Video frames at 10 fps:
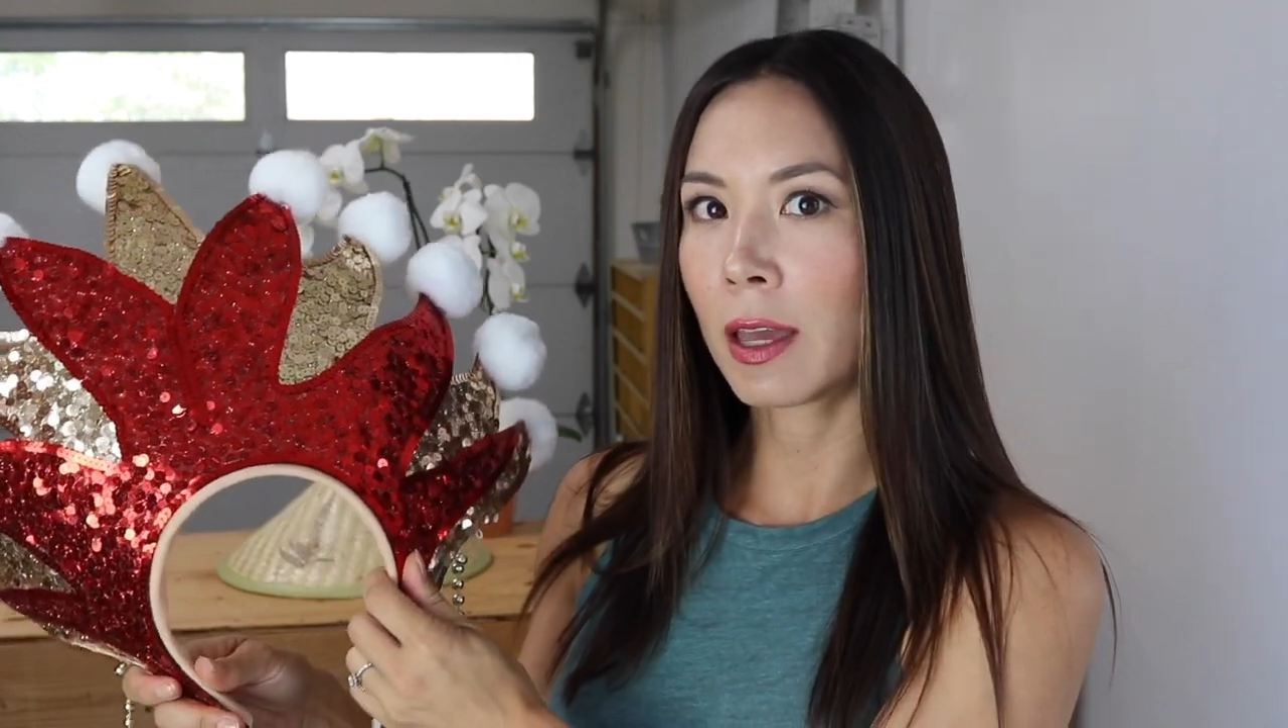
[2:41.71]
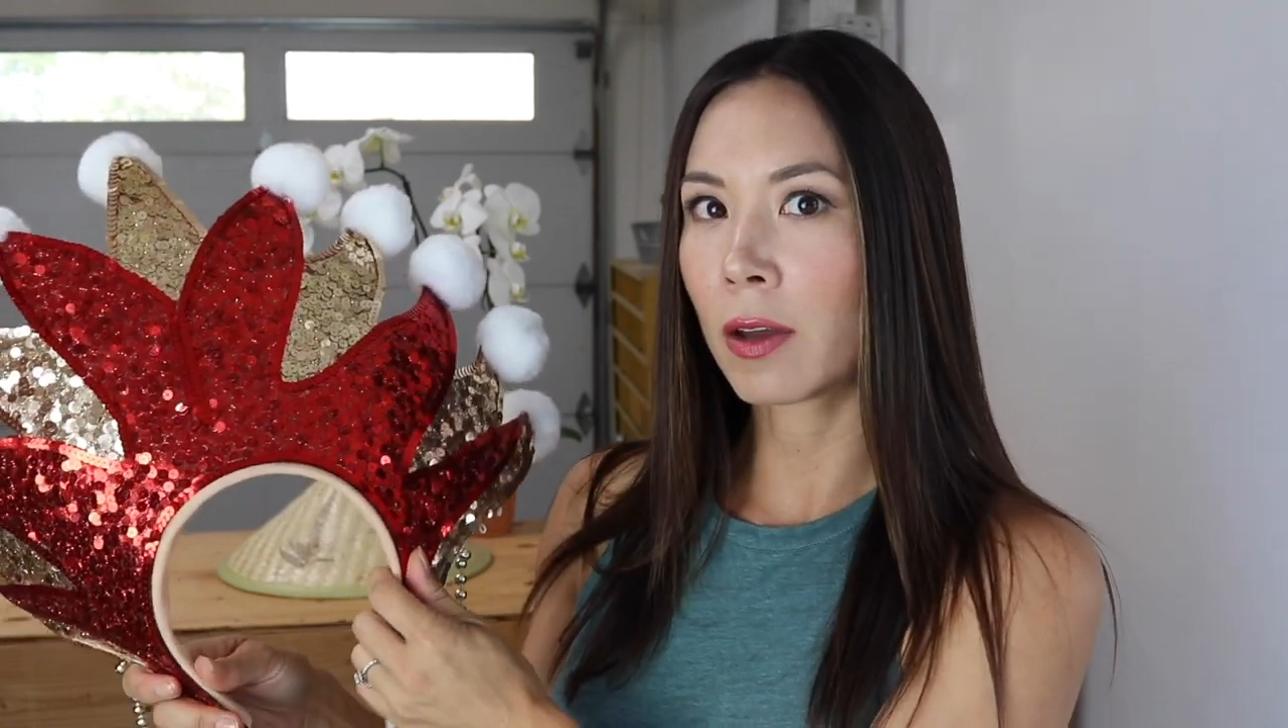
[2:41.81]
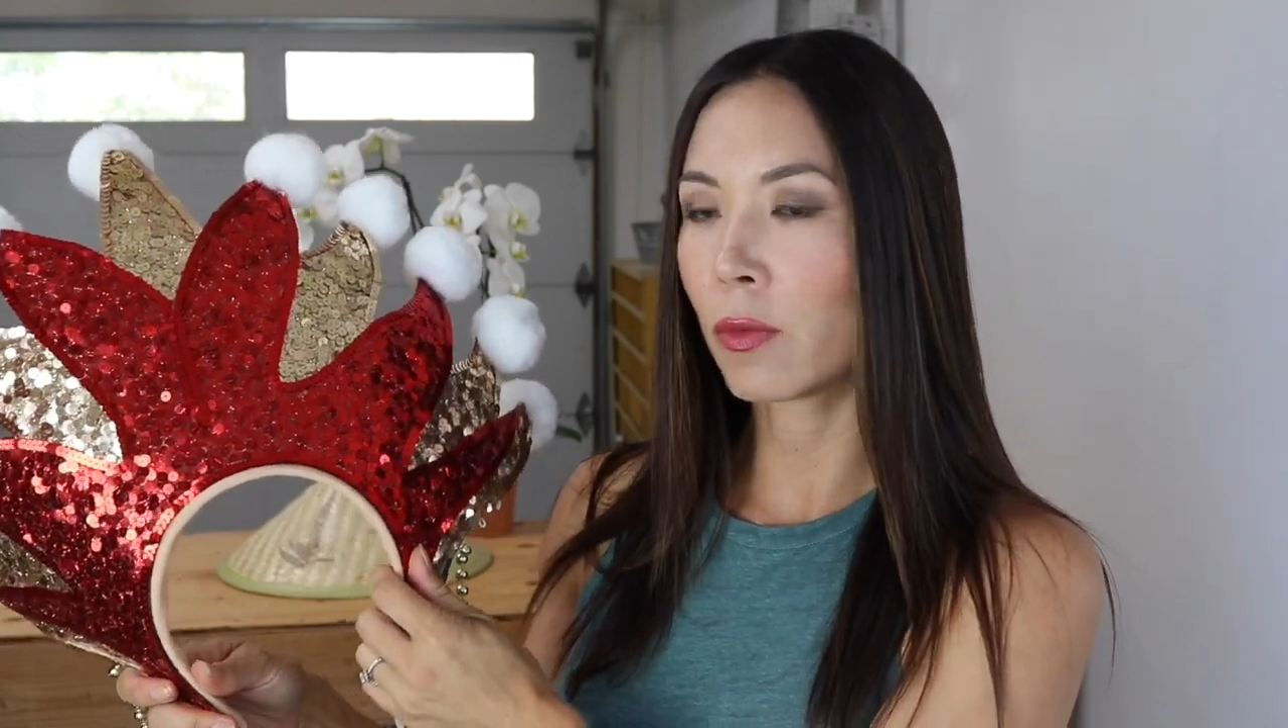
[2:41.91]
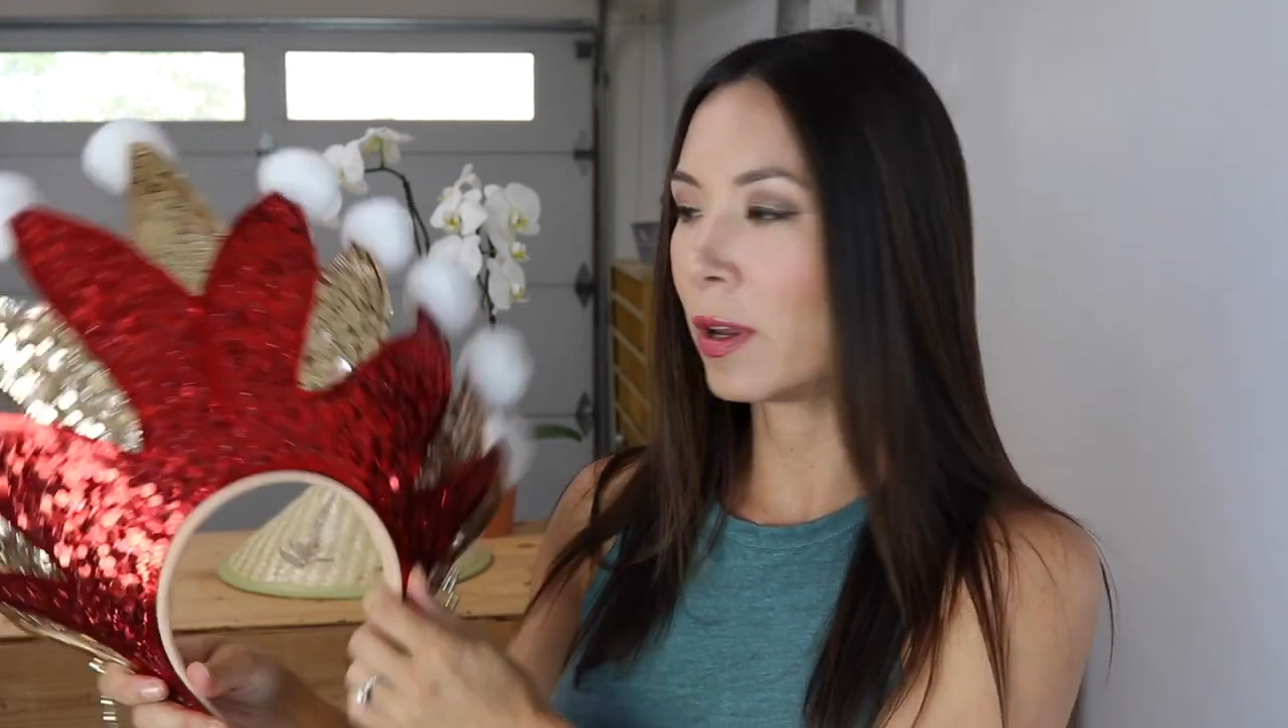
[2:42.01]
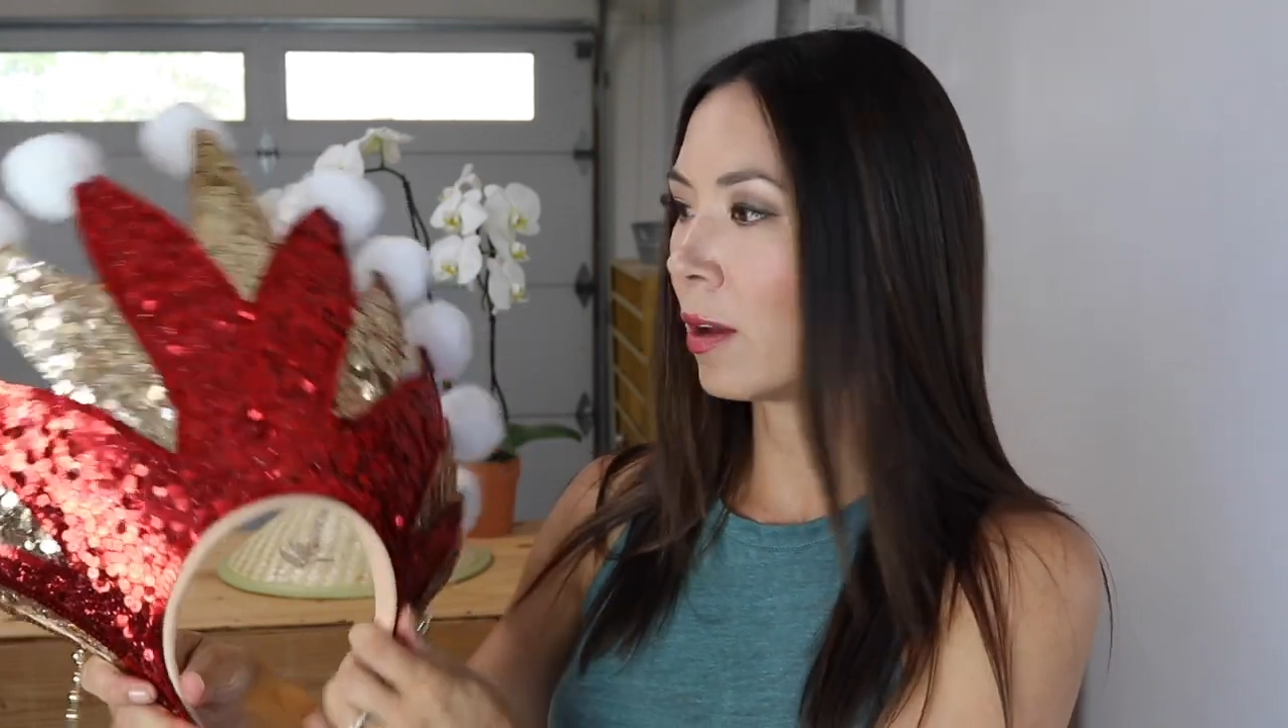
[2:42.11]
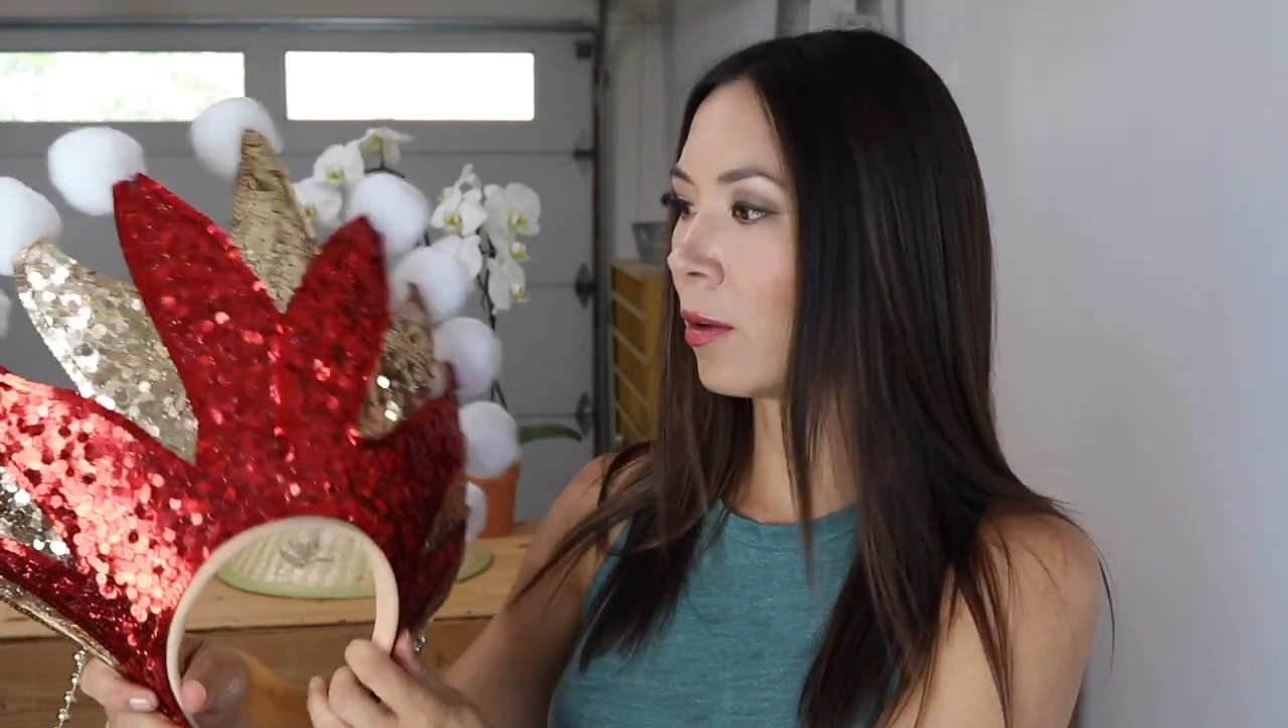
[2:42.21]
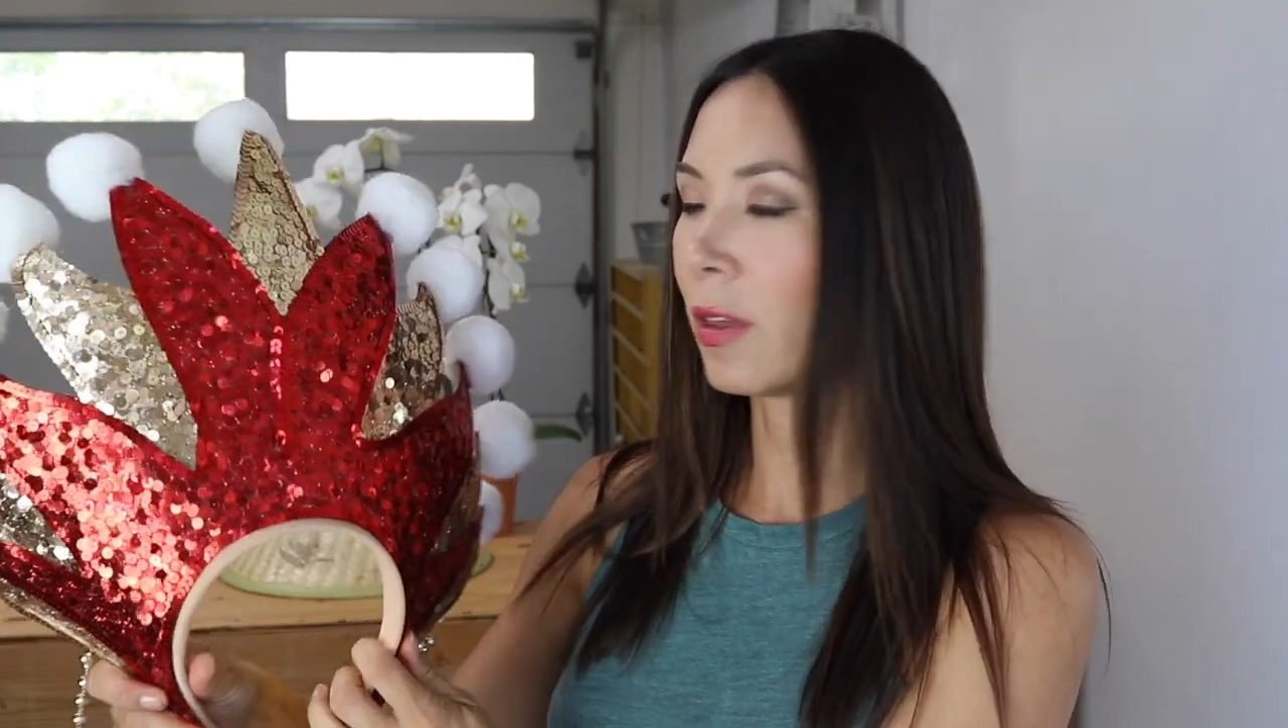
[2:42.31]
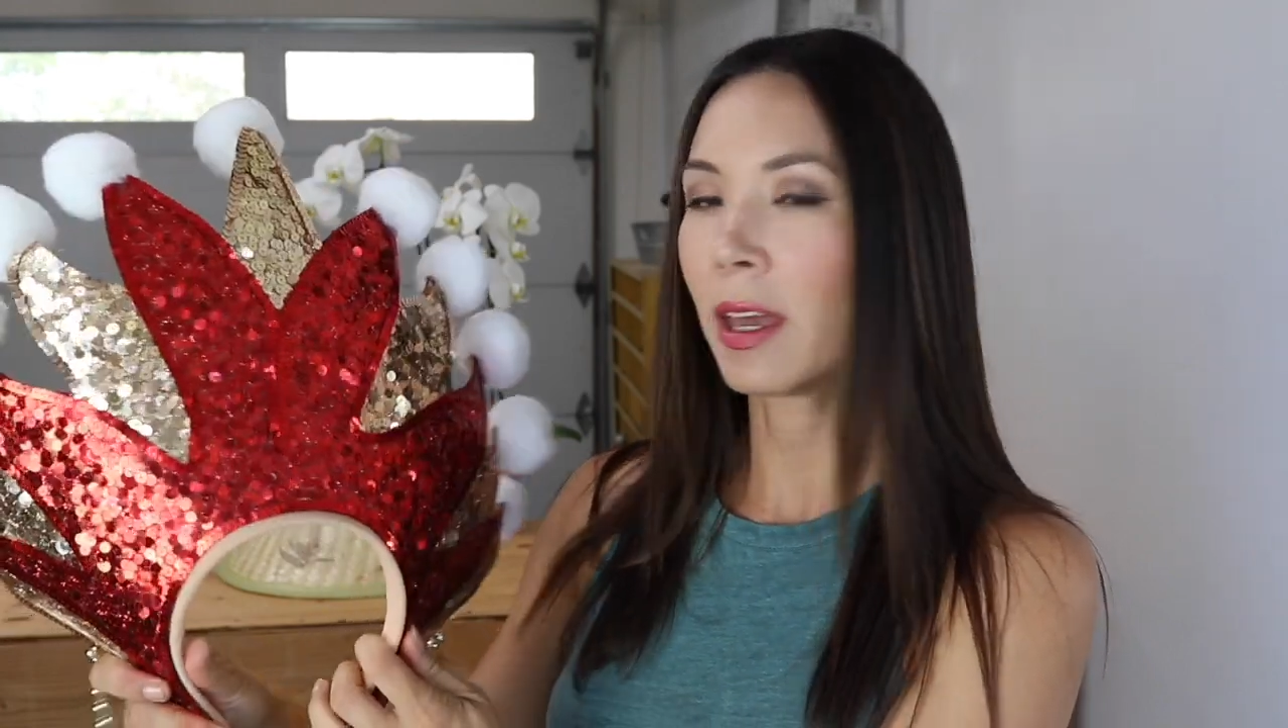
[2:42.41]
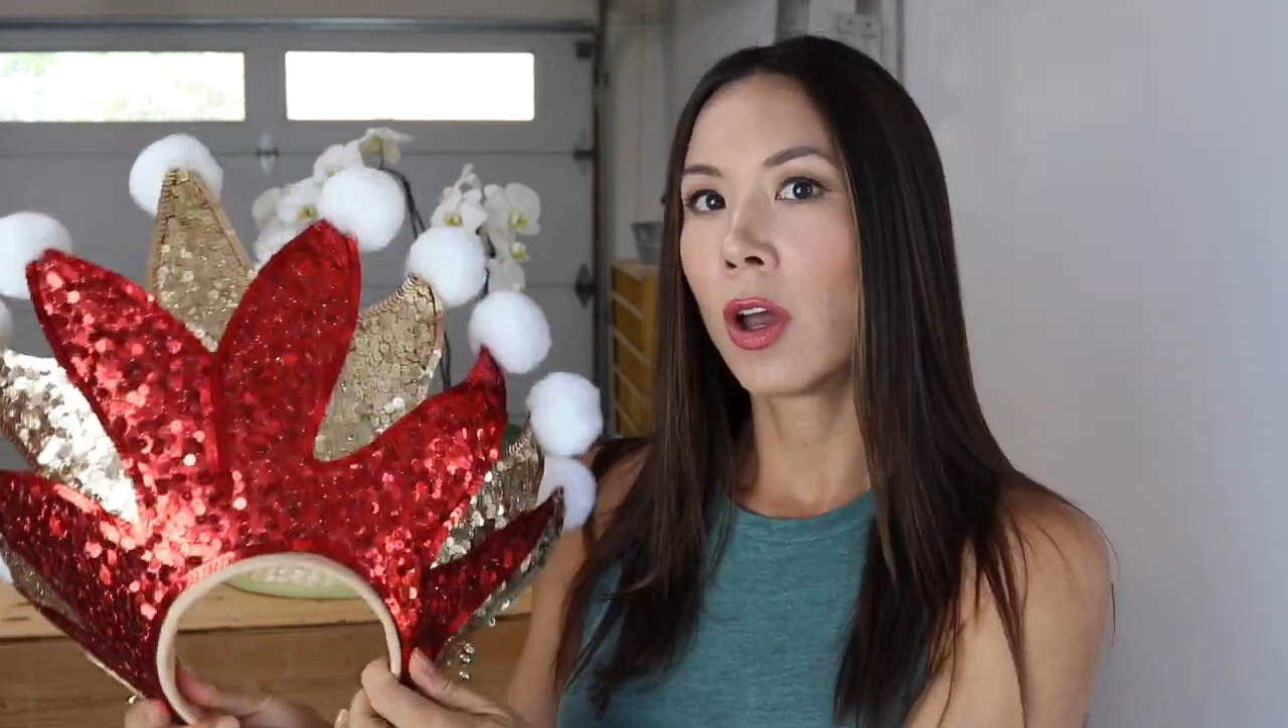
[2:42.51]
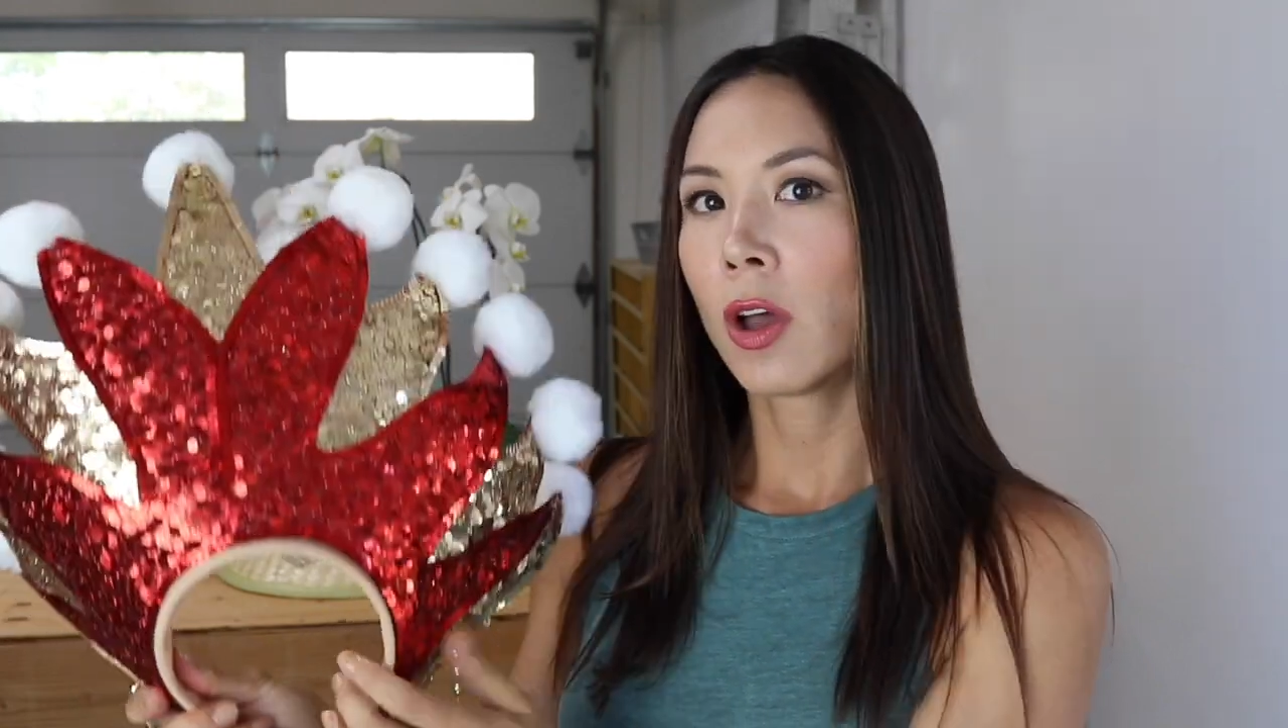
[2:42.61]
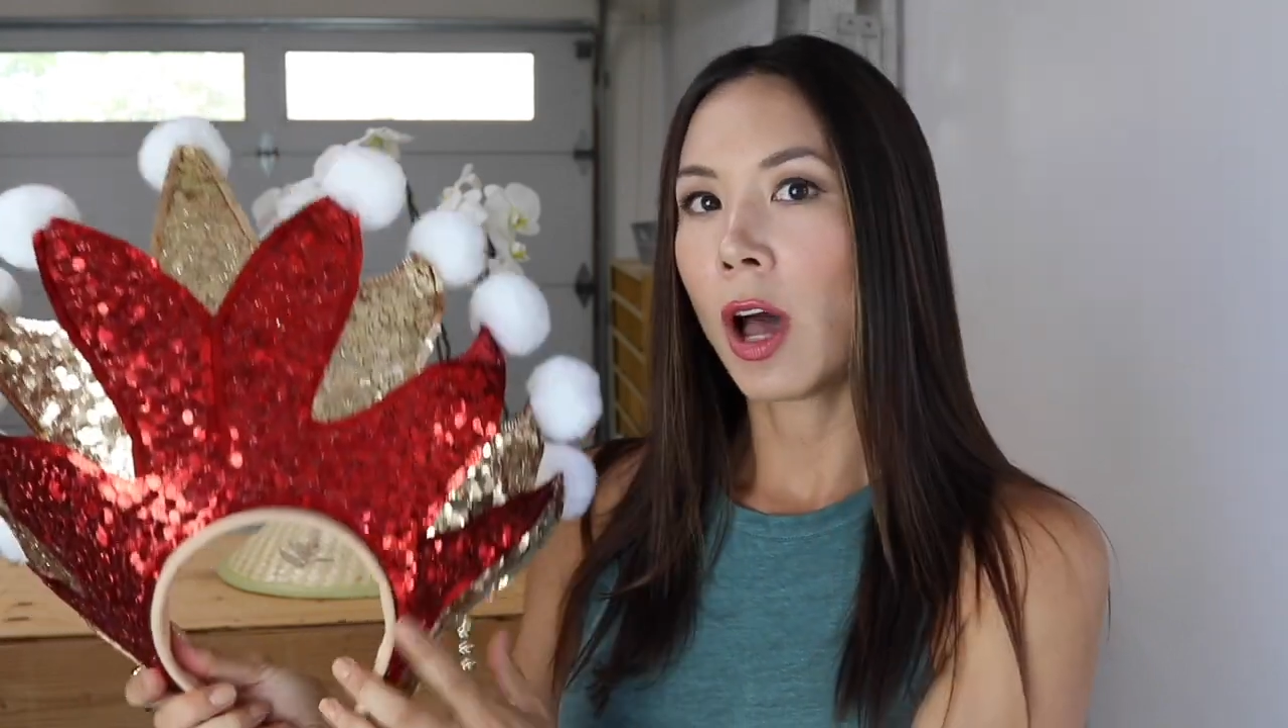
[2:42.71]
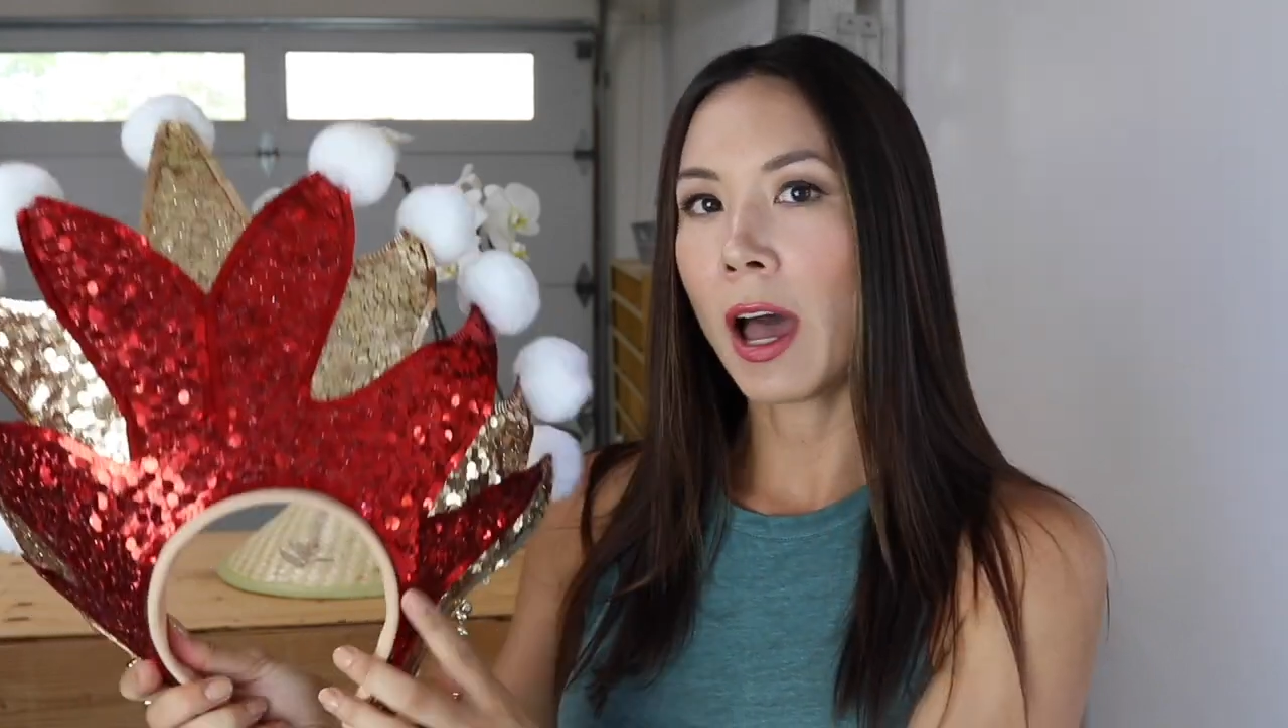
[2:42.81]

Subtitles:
like a Rio thing.